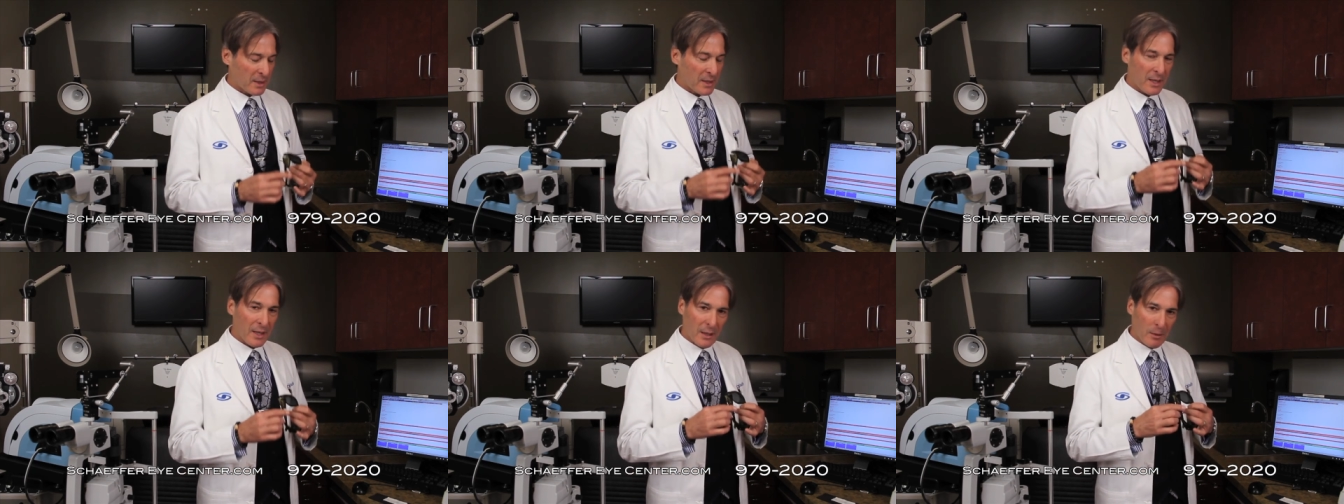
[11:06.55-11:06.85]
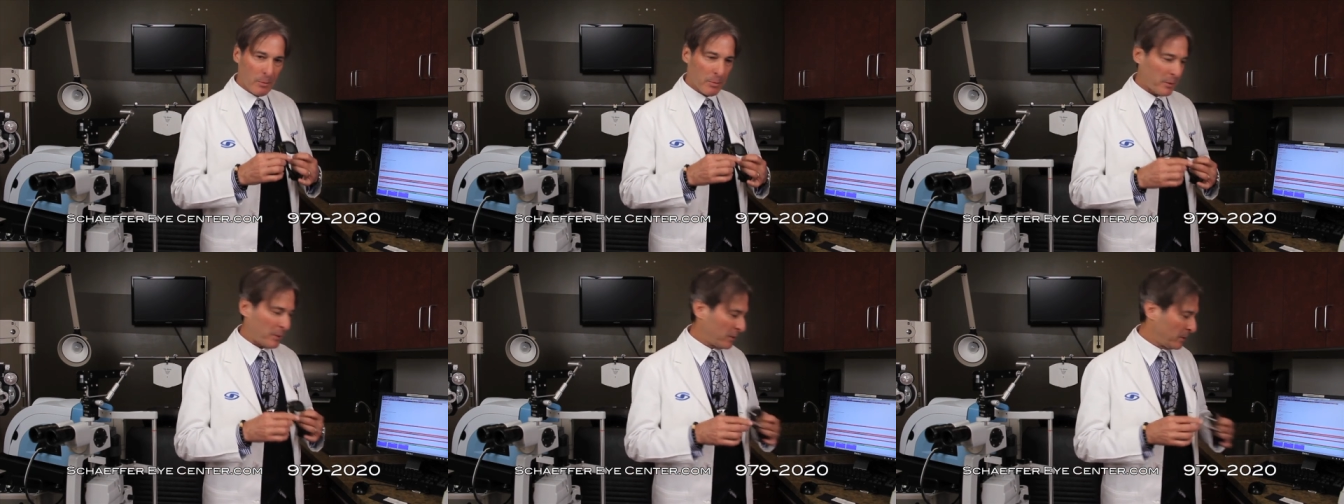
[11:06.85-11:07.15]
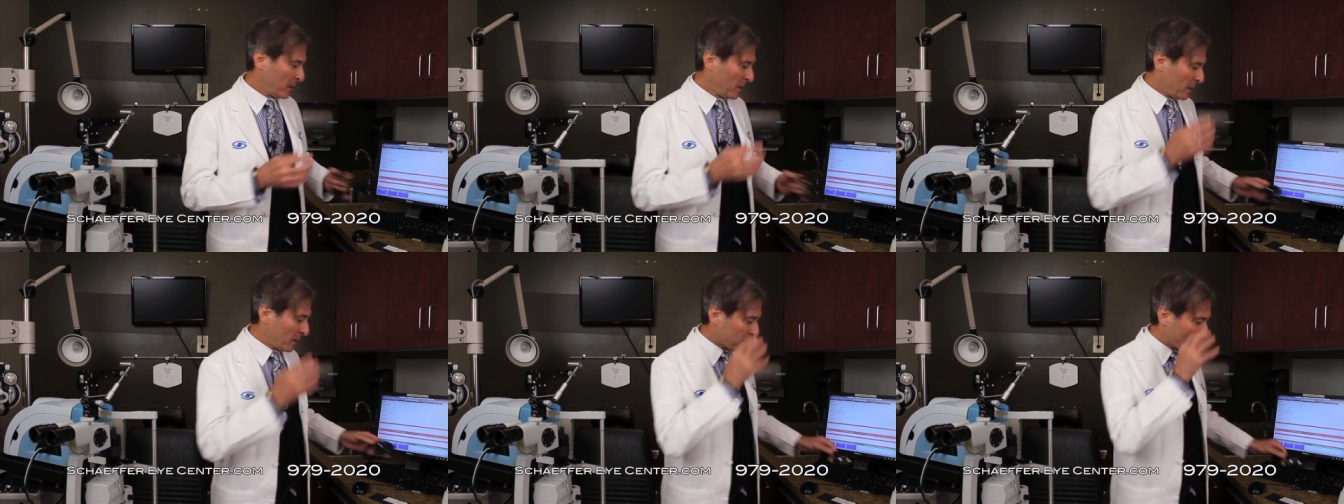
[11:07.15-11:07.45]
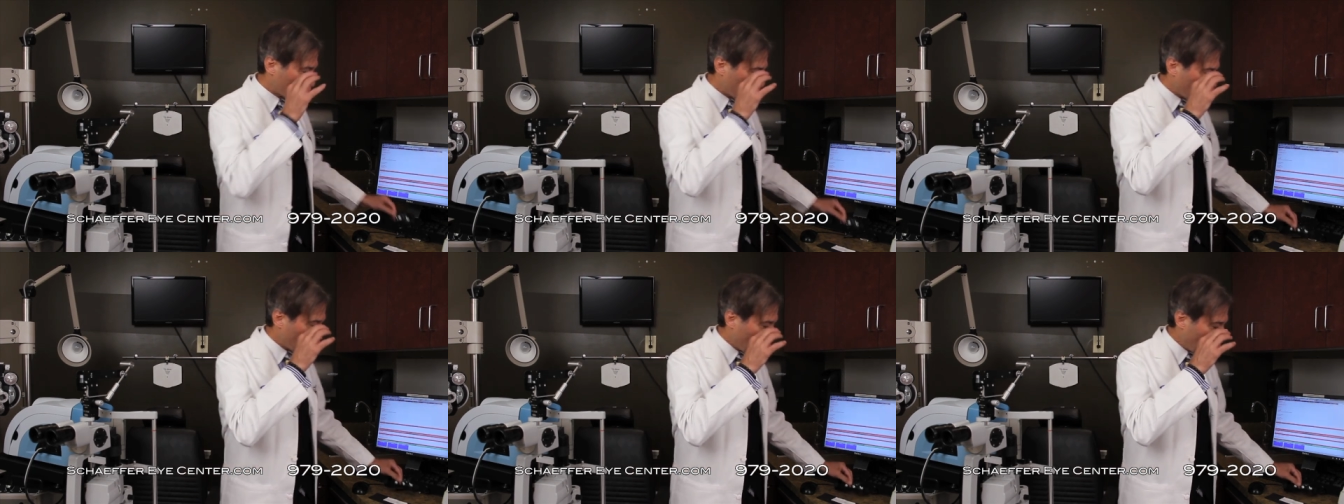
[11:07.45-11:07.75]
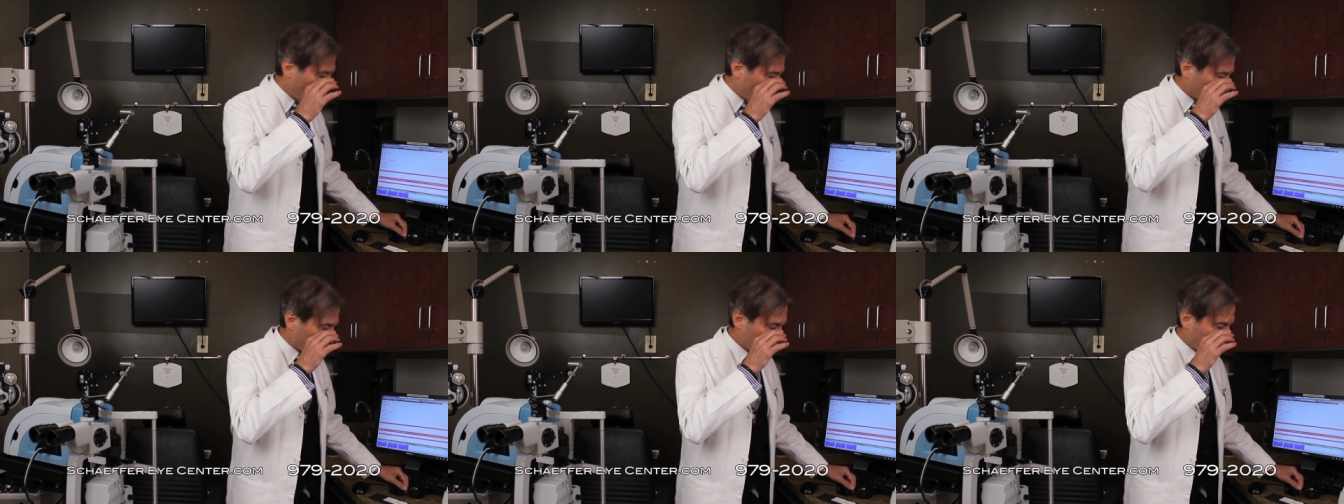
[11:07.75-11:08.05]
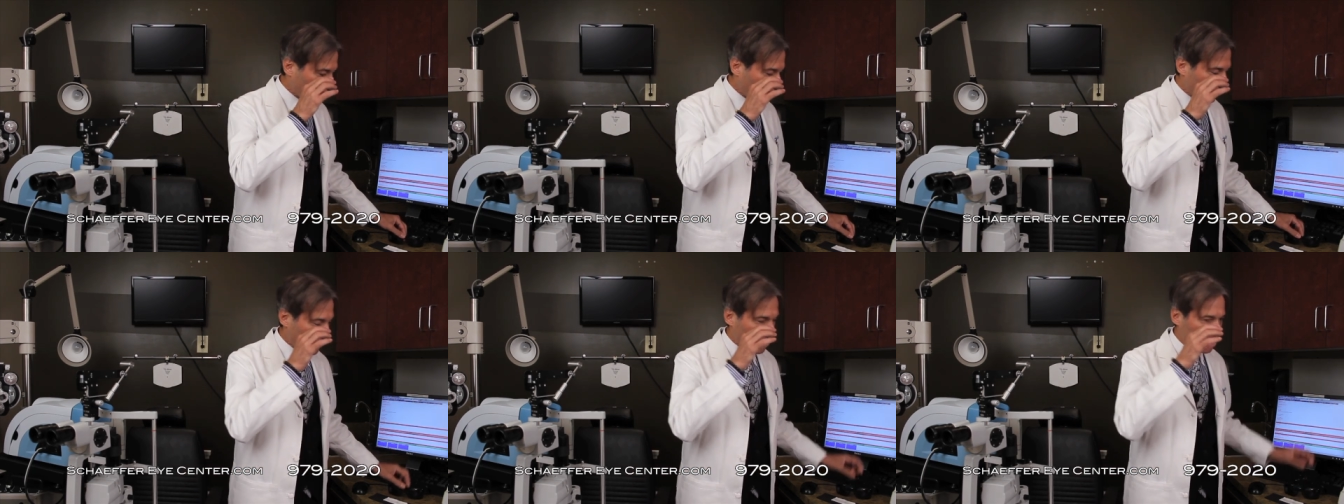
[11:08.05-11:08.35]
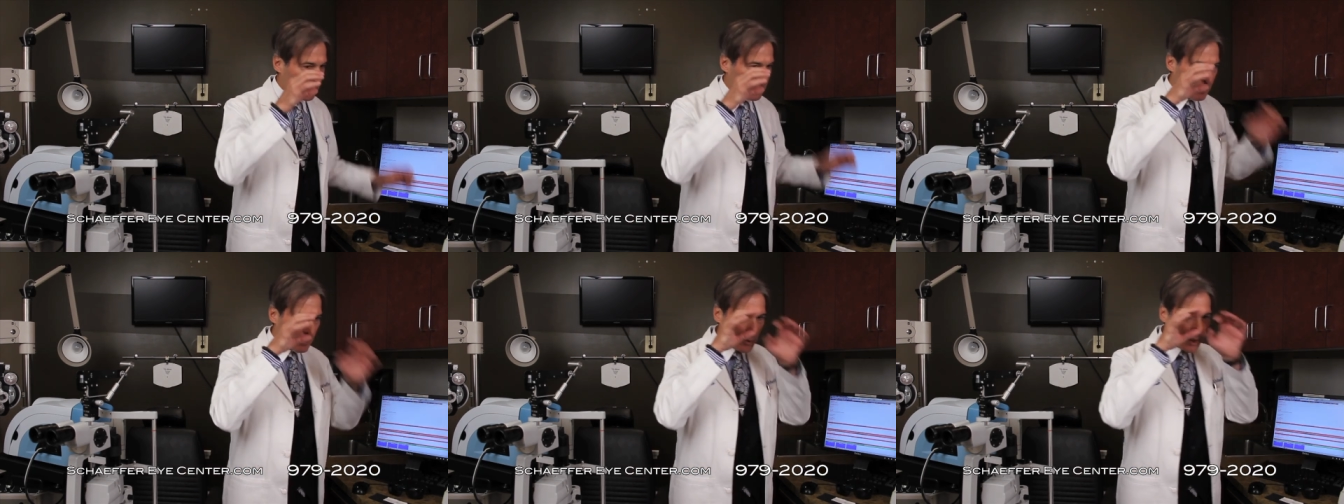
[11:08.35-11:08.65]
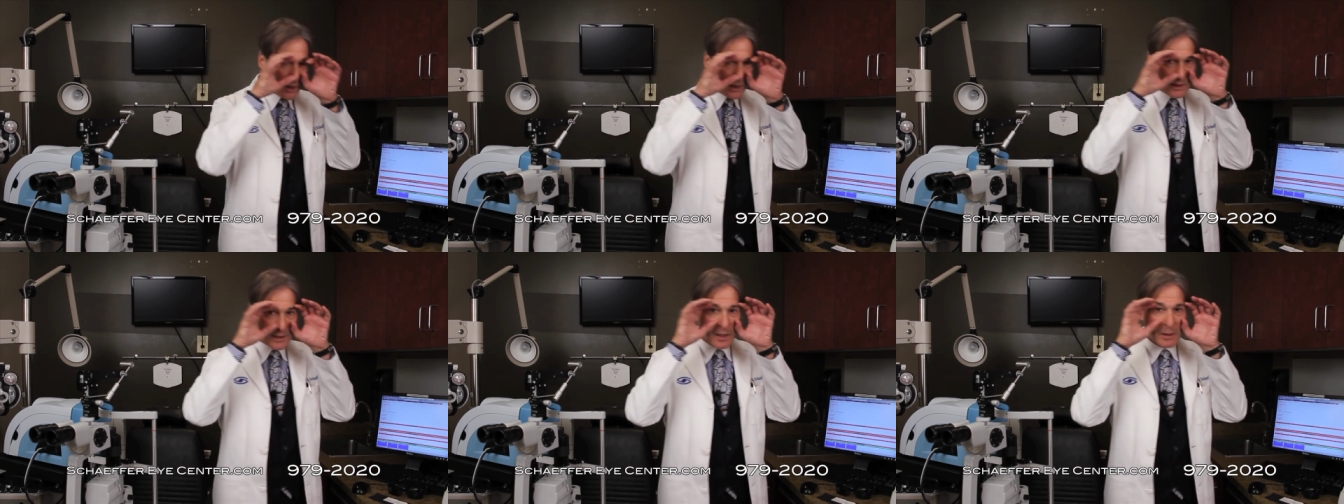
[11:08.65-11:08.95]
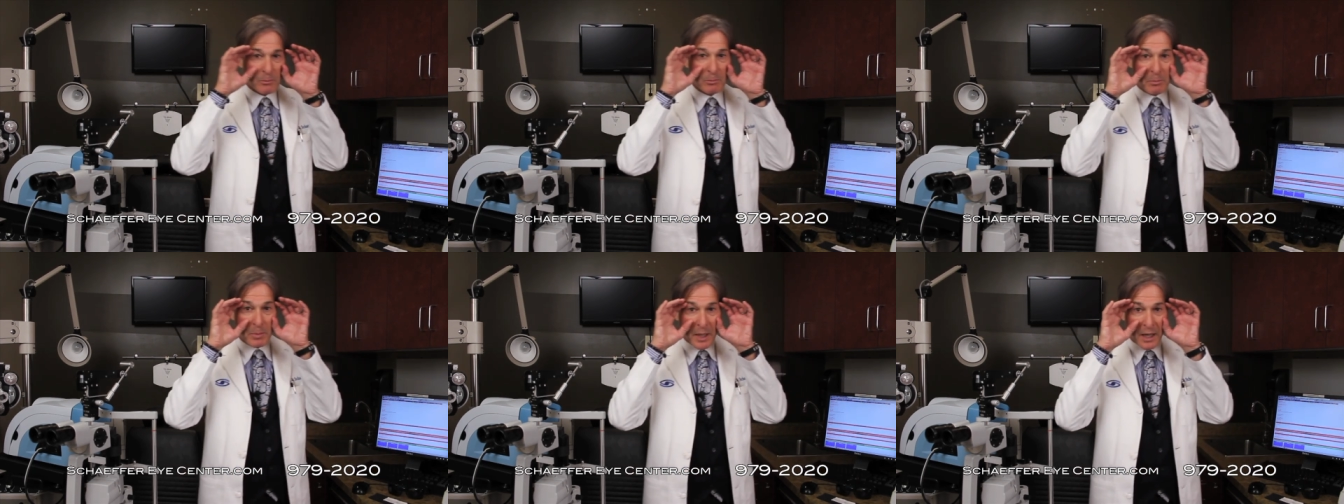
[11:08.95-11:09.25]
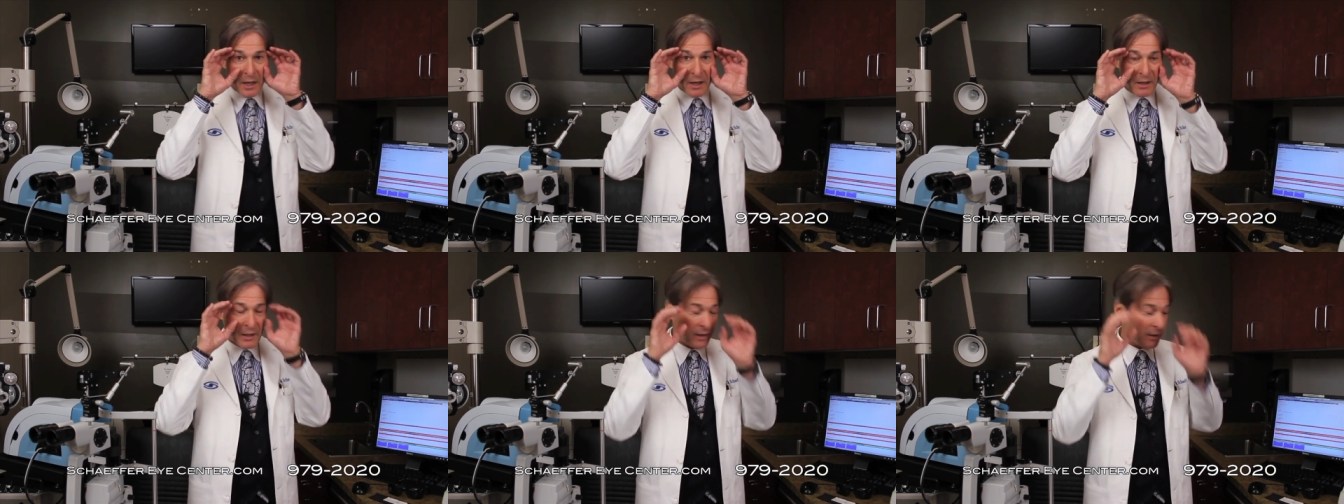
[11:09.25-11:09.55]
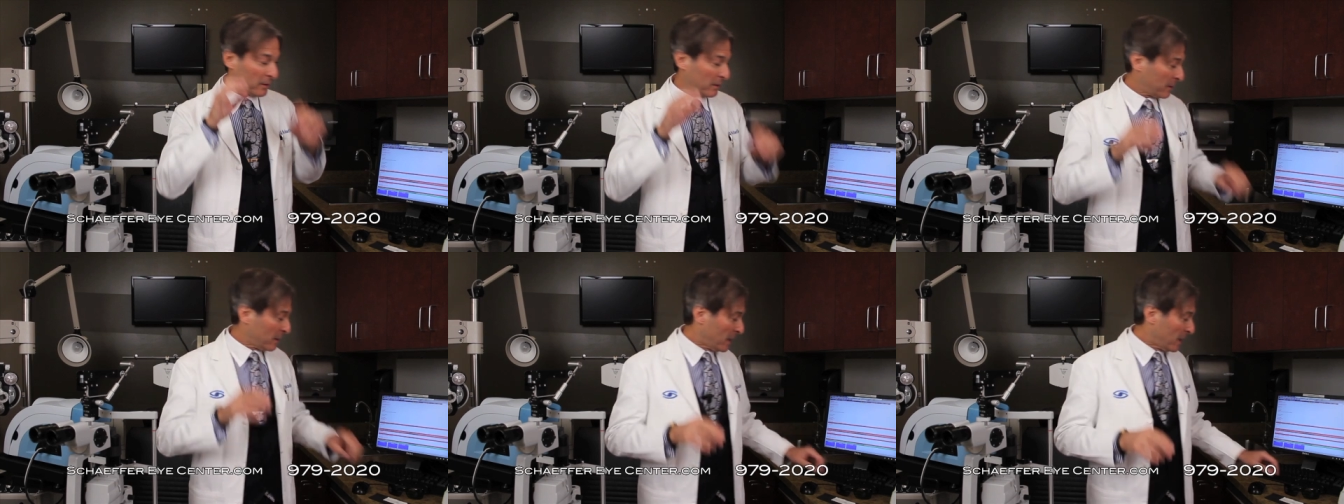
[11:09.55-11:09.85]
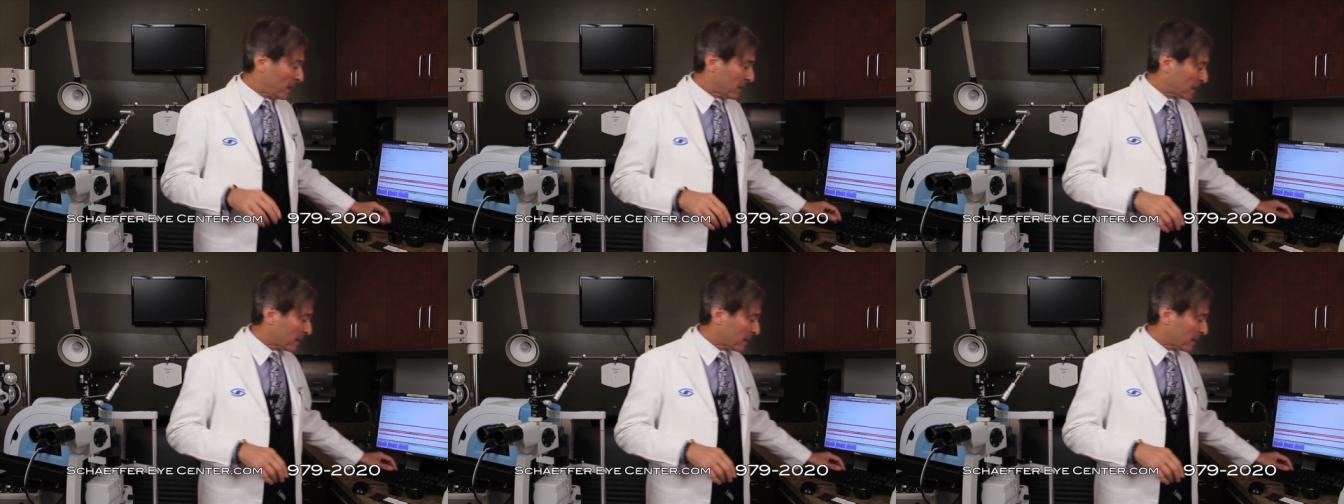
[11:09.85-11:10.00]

temple so it actually like creates a barrier.